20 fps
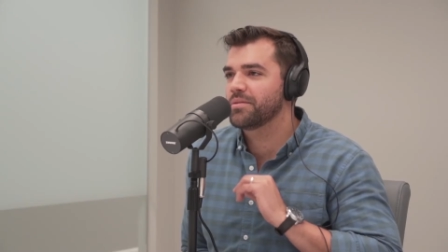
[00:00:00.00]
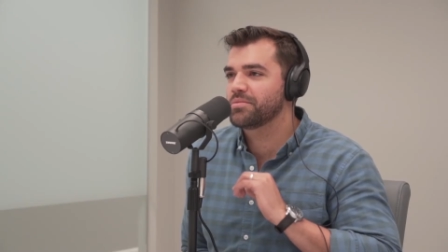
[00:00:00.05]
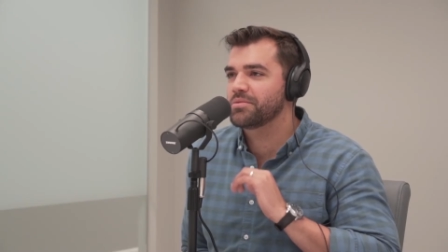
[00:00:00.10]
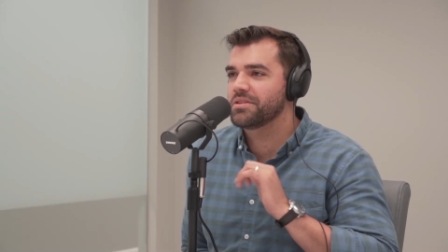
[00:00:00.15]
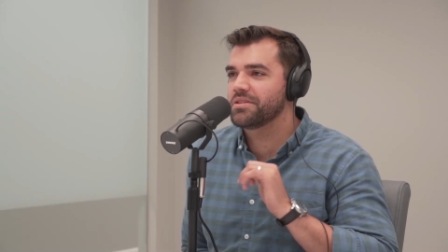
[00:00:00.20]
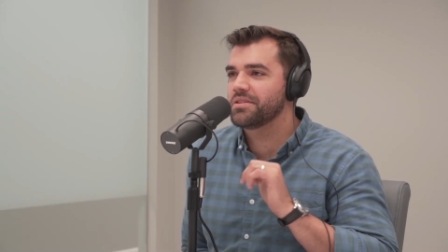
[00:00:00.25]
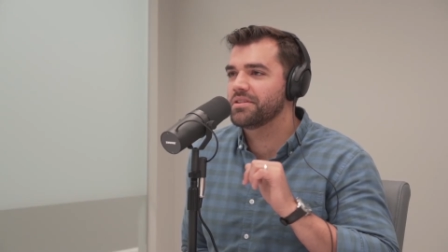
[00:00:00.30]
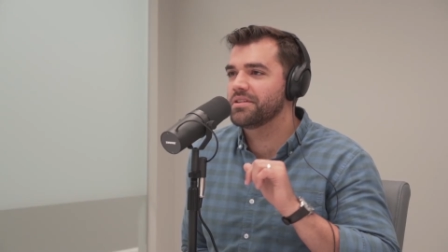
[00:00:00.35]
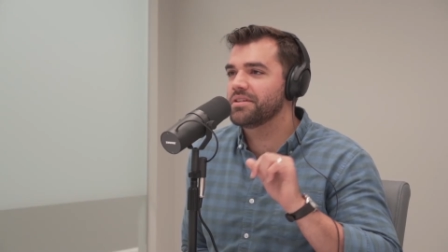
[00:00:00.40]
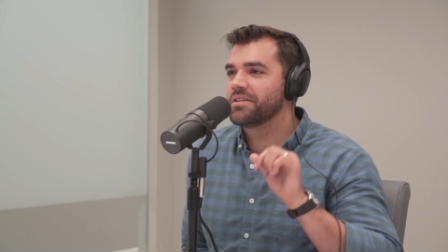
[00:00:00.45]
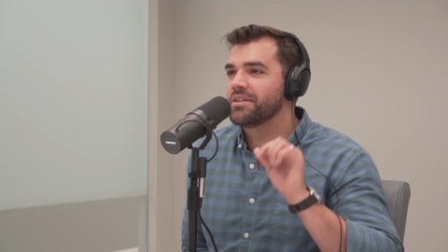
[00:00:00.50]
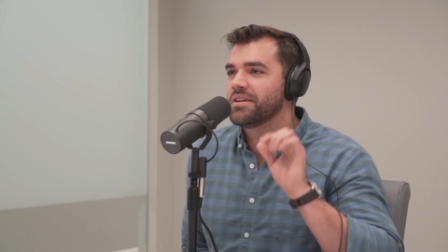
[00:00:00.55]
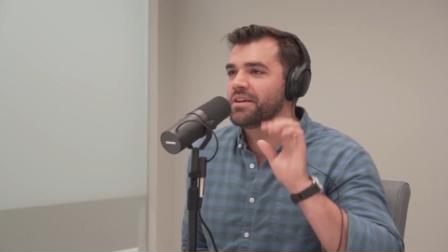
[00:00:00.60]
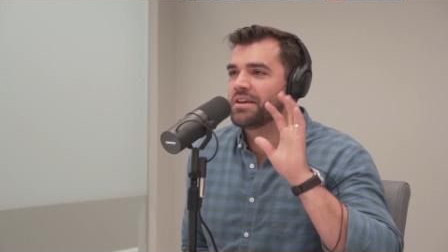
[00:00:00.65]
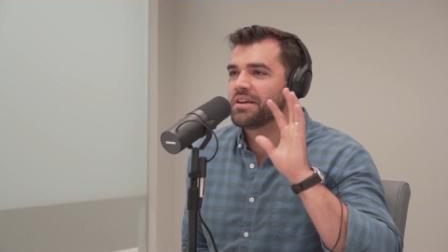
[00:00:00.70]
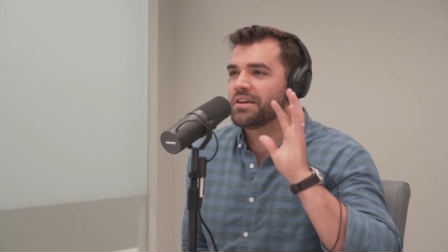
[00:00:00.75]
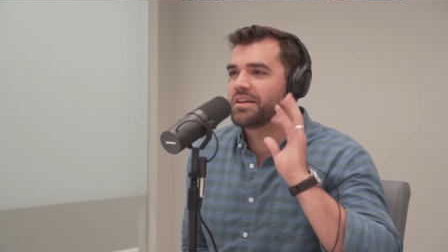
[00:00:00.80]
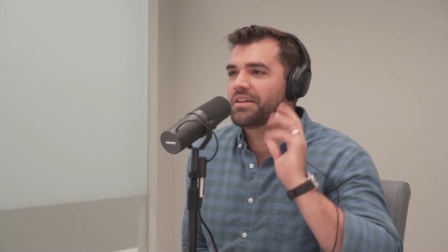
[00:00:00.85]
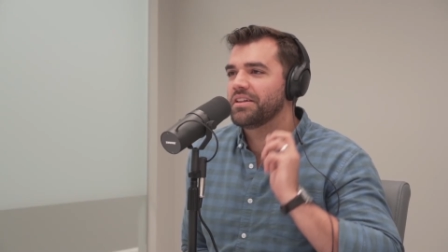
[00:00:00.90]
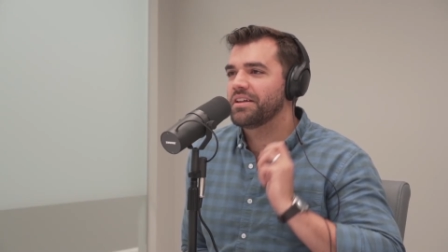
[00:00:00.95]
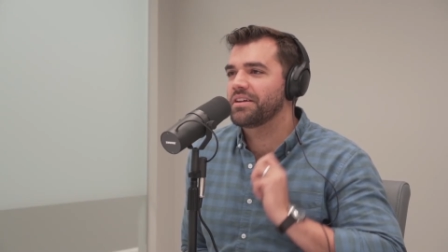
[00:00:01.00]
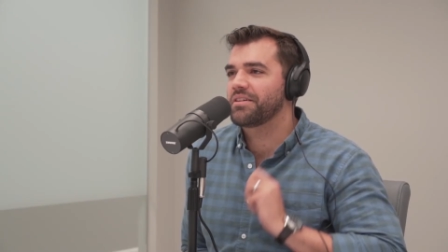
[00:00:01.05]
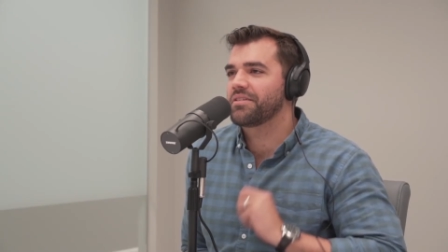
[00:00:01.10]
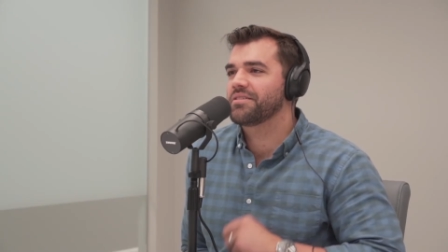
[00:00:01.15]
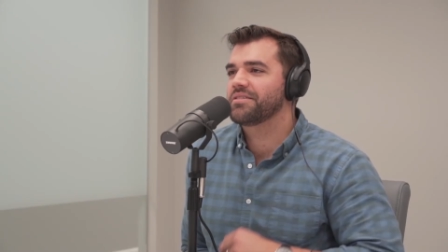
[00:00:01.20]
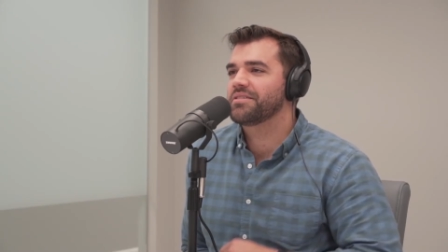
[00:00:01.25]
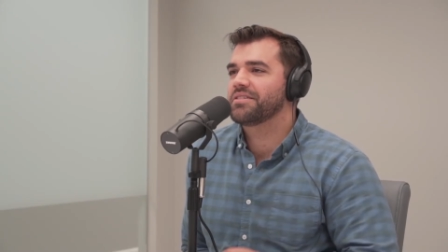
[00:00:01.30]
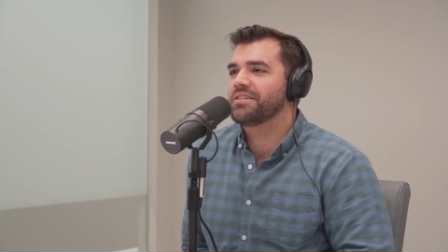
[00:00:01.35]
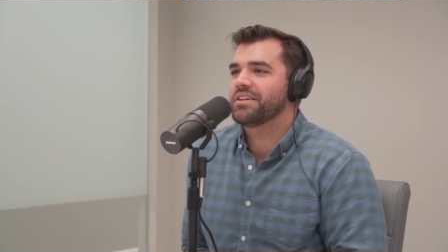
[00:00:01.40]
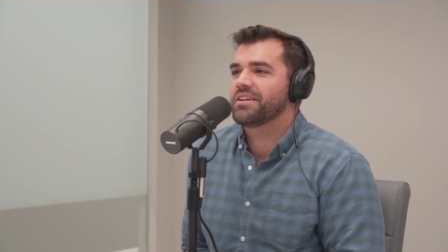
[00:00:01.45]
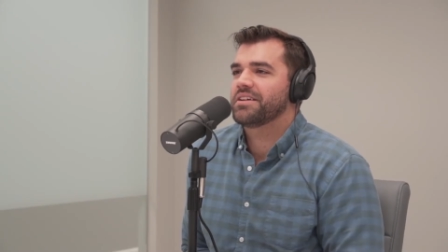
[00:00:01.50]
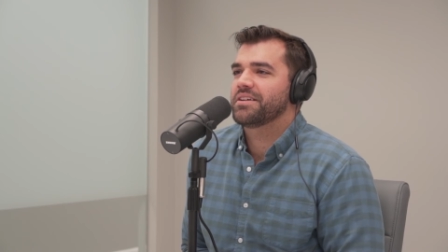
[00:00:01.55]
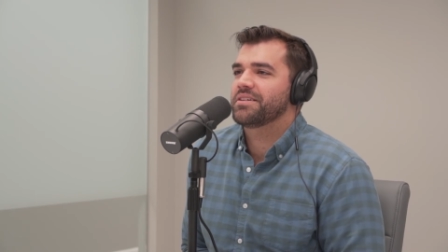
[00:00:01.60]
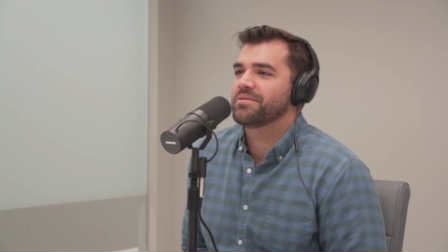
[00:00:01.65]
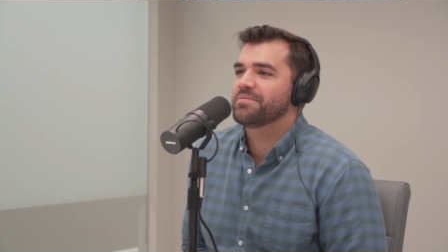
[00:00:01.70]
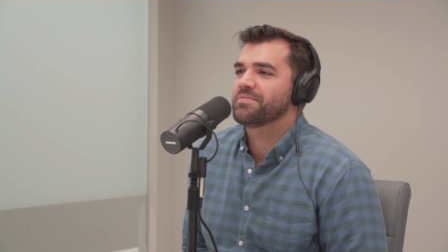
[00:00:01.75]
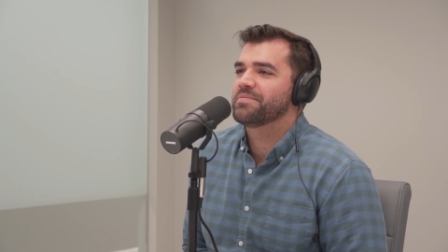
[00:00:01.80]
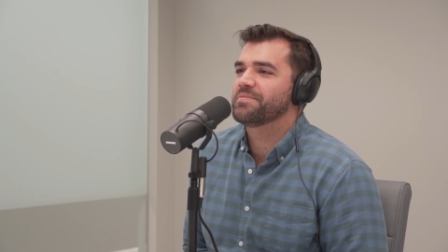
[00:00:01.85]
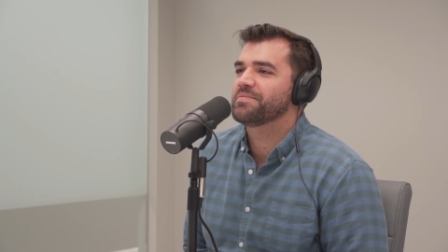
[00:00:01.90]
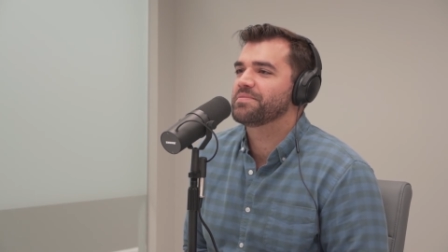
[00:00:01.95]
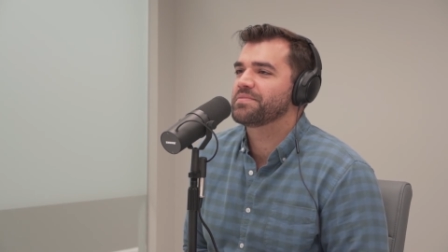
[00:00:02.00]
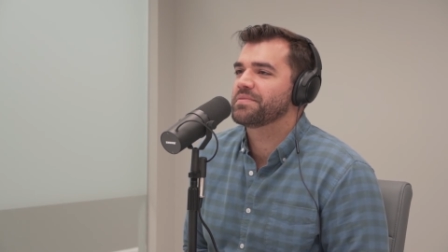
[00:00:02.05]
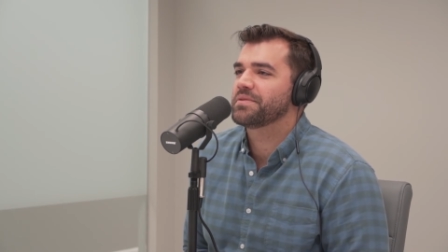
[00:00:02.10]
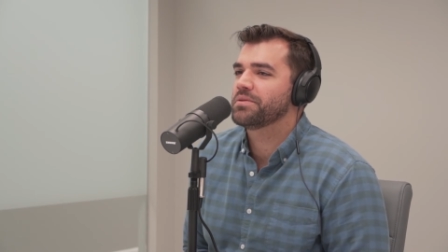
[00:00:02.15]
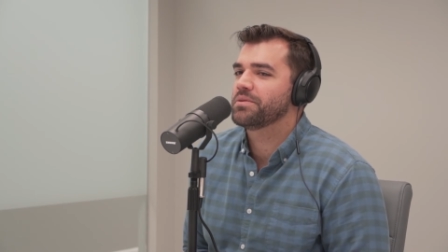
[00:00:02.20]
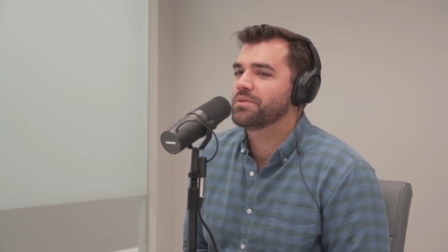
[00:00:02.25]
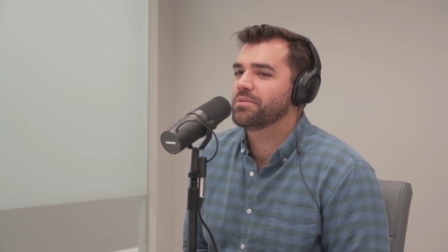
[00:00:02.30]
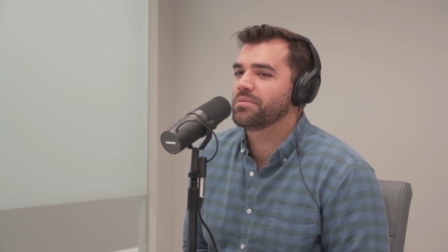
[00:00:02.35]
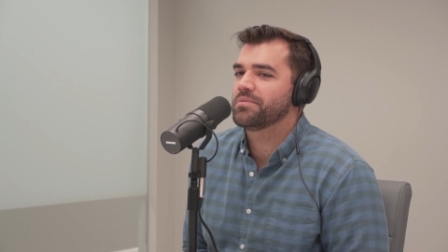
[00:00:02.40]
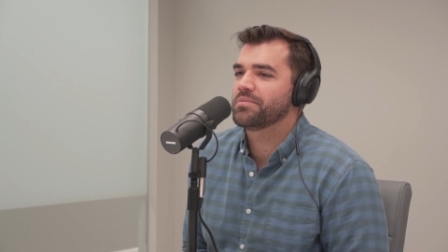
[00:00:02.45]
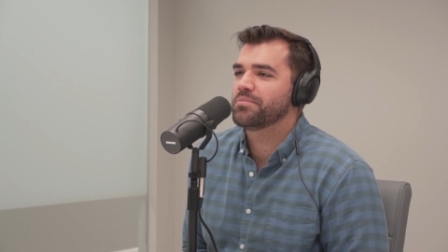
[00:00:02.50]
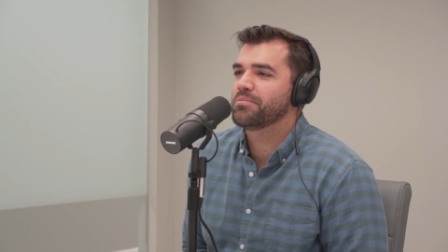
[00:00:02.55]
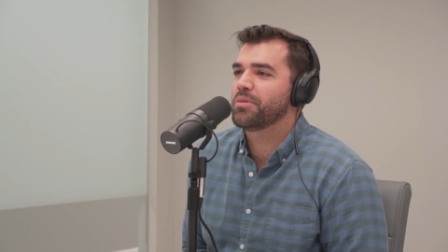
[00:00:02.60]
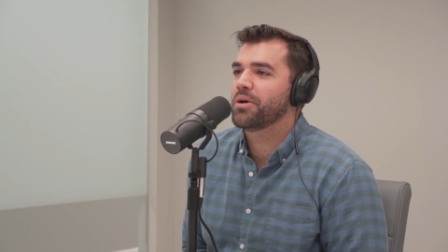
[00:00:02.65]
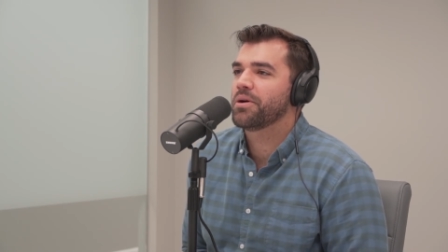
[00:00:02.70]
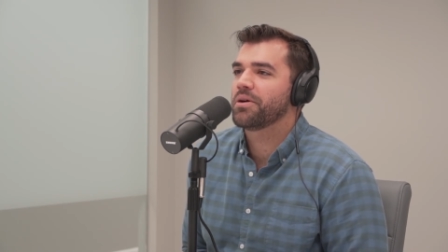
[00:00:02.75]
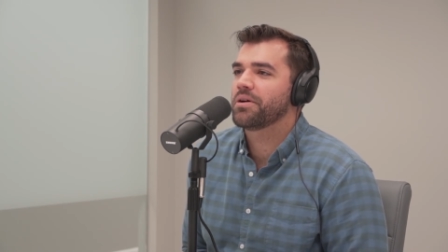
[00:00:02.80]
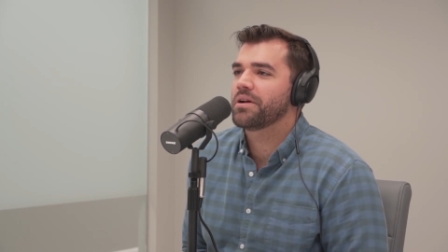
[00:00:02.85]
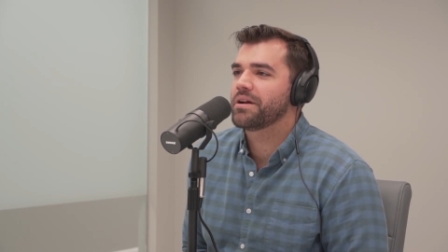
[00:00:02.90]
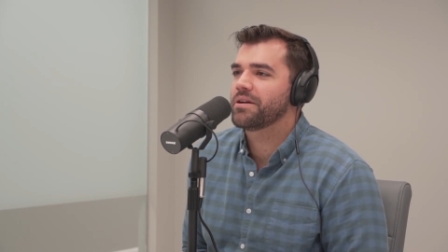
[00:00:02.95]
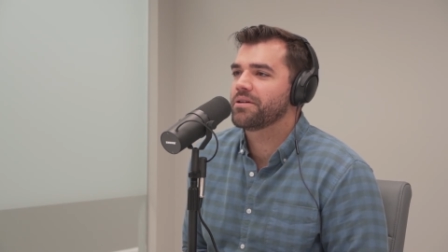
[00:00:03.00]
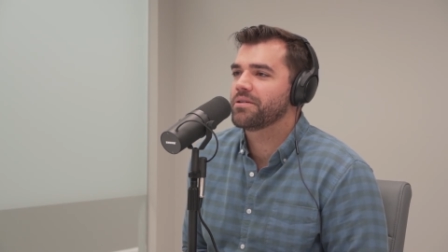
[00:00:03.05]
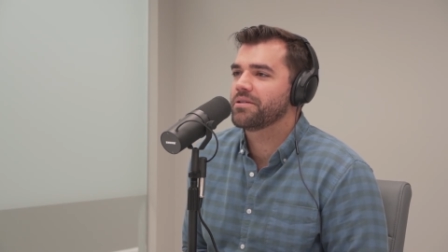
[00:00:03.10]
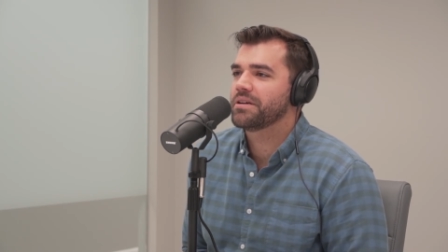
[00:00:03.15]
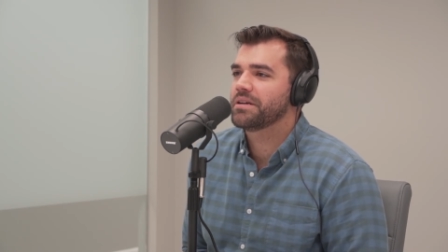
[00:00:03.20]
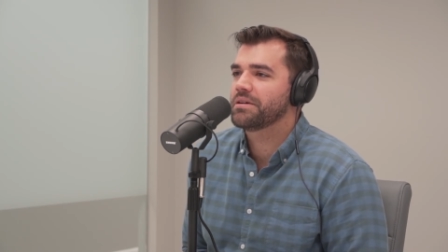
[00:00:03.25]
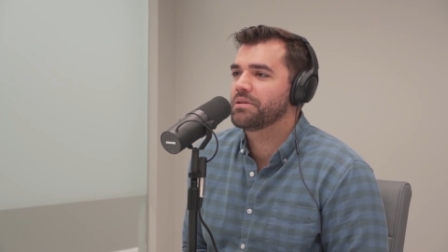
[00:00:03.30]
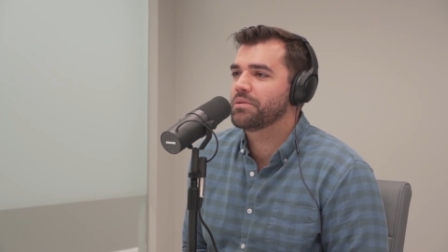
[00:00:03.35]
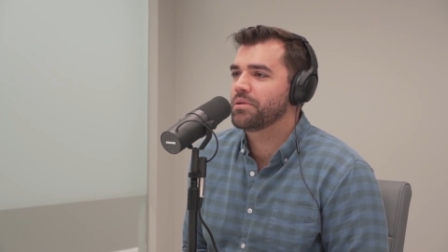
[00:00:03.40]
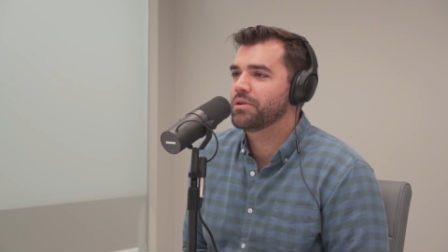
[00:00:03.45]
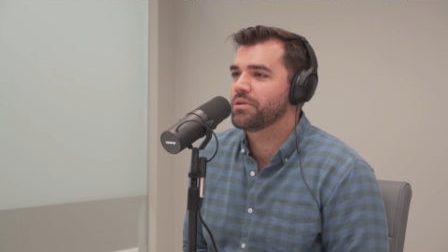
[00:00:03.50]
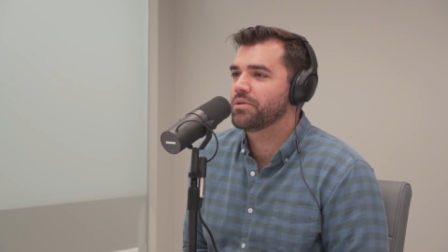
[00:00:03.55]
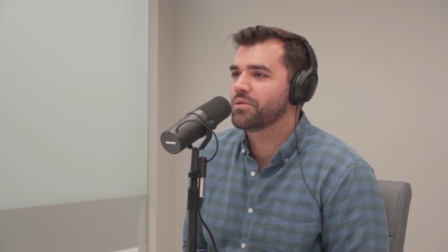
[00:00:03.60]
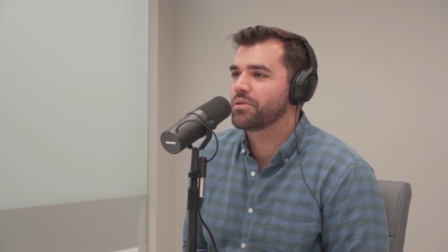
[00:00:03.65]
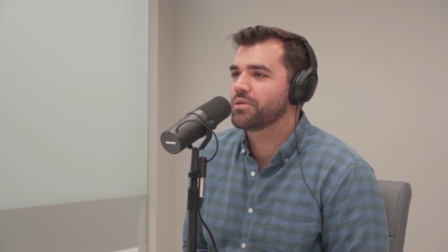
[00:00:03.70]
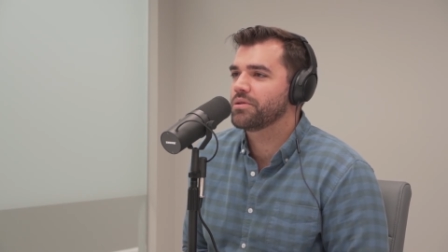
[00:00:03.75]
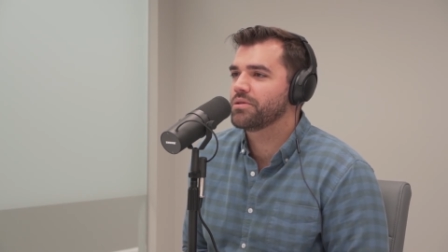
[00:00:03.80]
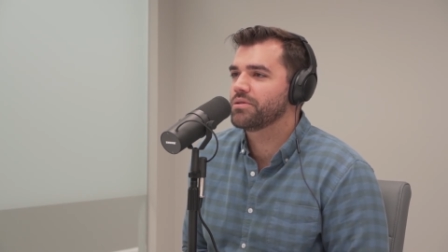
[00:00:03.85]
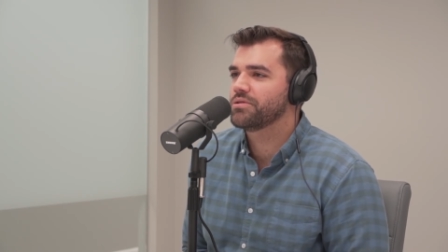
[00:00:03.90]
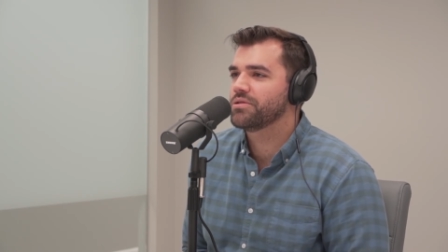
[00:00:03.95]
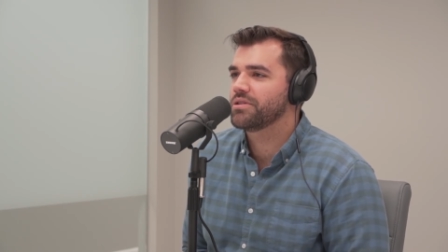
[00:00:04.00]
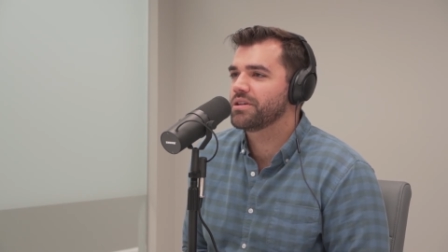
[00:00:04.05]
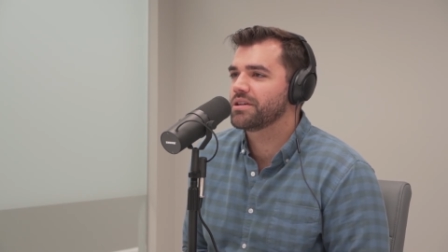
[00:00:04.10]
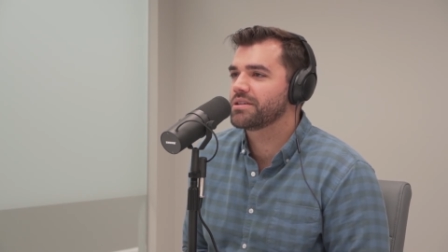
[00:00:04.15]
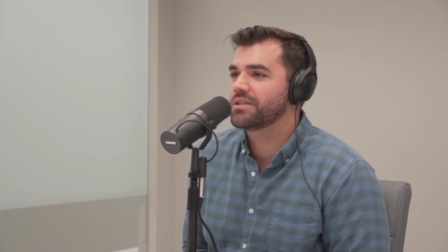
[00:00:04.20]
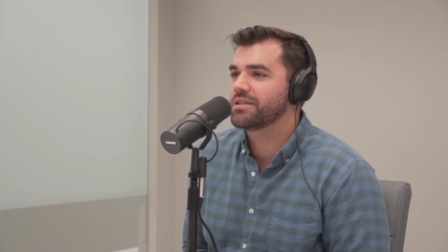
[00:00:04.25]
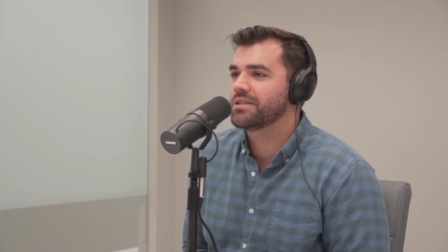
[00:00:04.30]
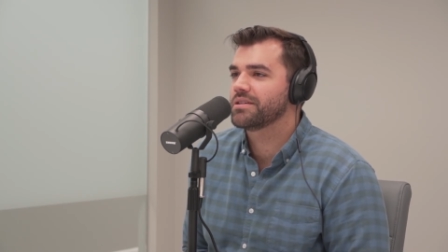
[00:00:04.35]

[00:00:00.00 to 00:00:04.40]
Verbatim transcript: up to the like little bar area where you order your drinks.